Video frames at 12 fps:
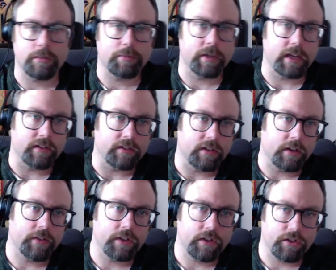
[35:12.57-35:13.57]
It has nothing
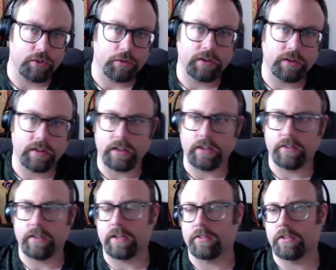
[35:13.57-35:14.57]
to do with this. It
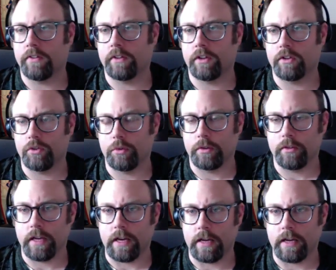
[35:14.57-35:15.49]
has nothing to do with that.